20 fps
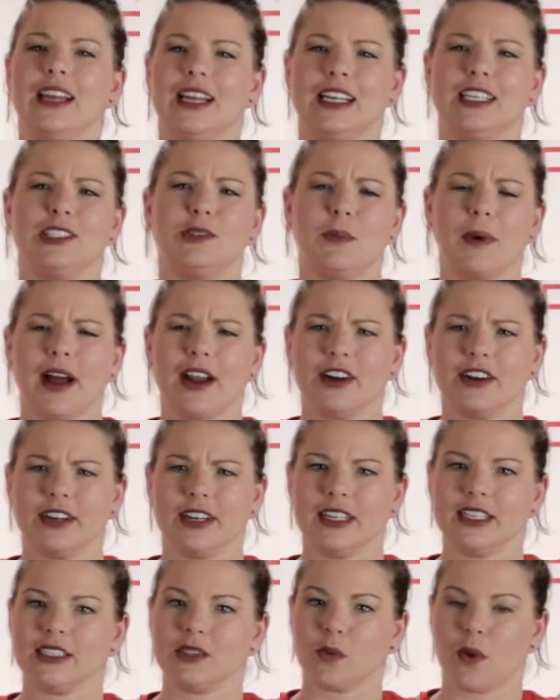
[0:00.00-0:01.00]
Each
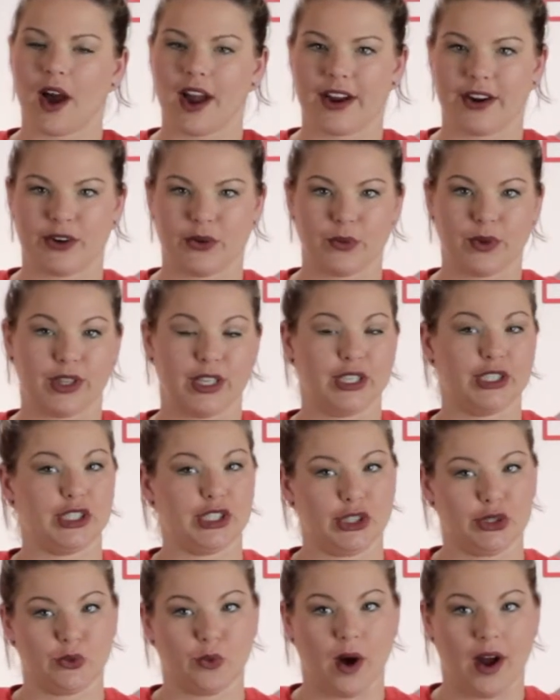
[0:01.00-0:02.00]
battery is wired with a
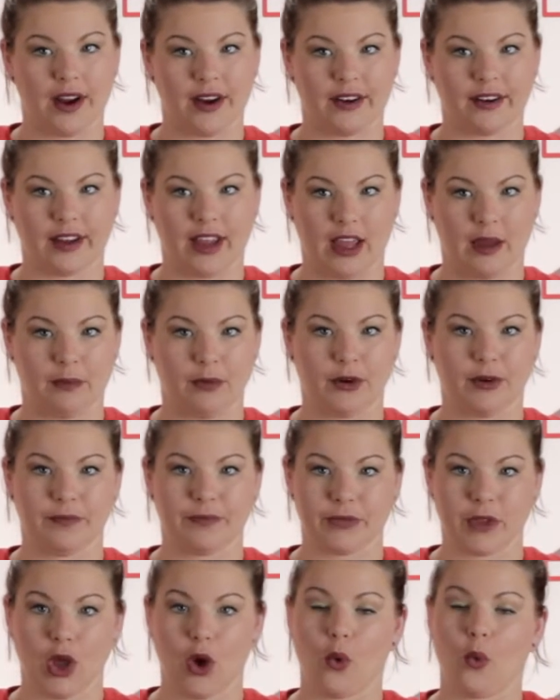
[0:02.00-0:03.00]
two wire cable.
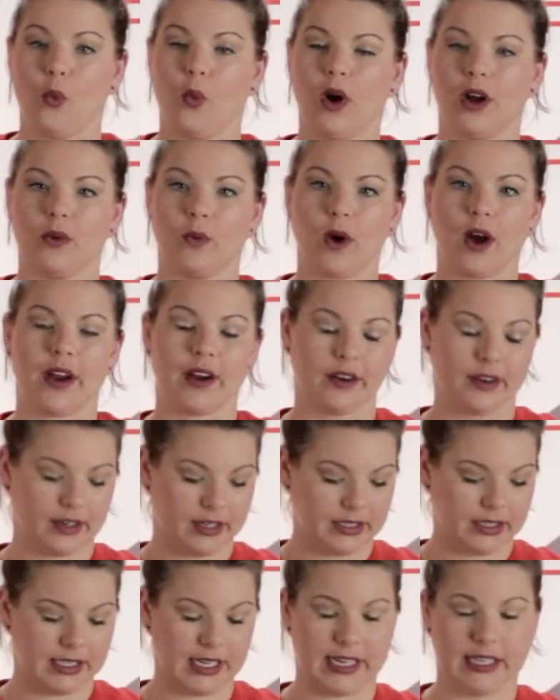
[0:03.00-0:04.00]
One wire
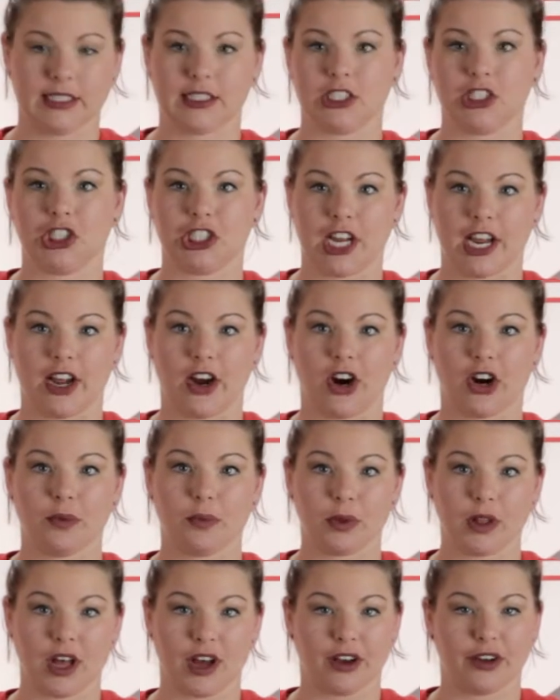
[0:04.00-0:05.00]
contains a JR
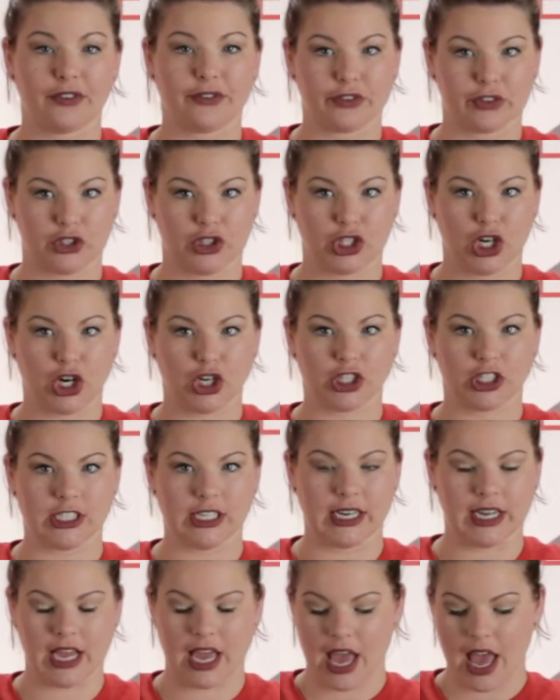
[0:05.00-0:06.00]
plug for
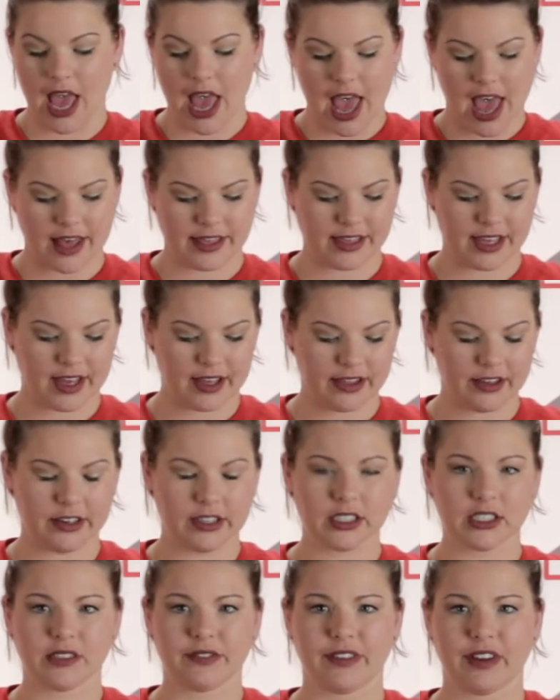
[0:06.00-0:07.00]
charging, and the other
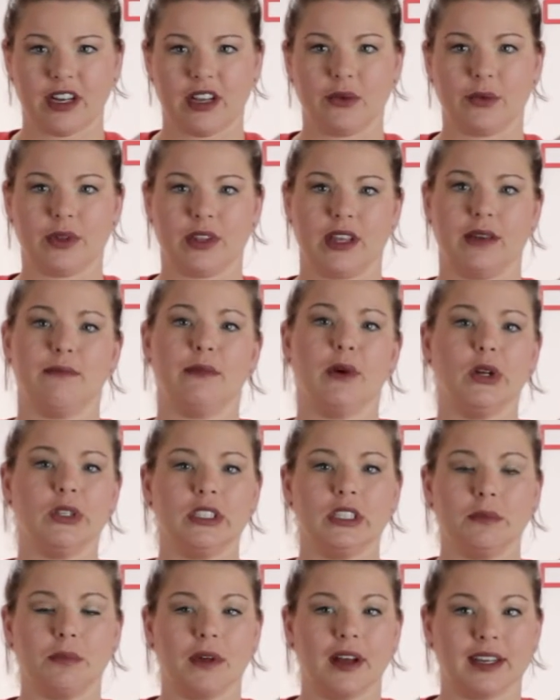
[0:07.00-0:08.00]
is fitted with a
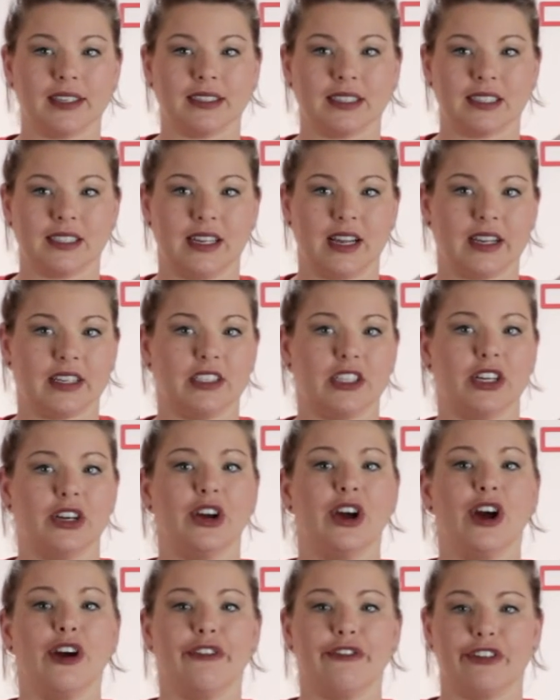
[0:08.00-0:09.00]
multiplex connector
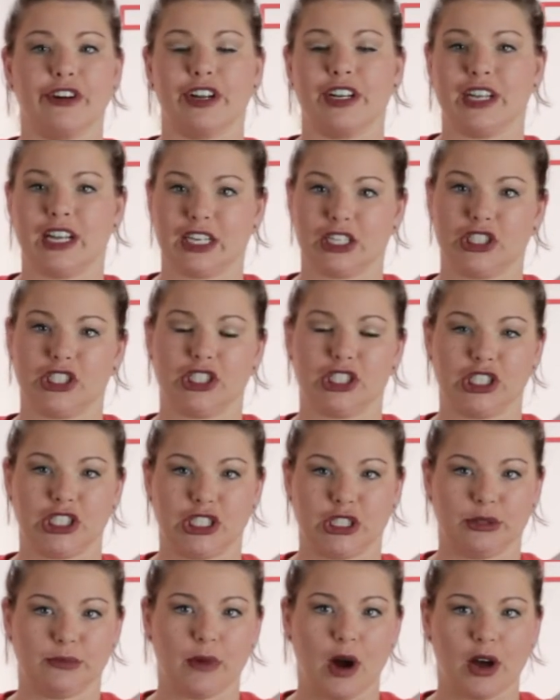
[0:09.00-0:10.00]
for connection to
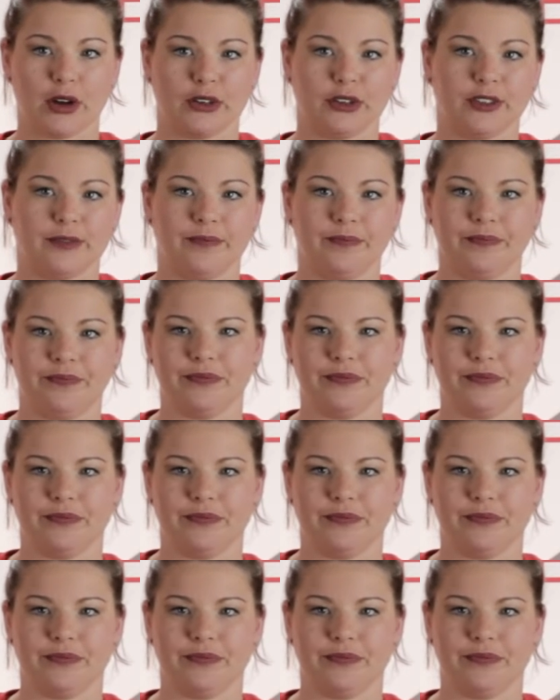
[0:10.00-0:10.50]
your model.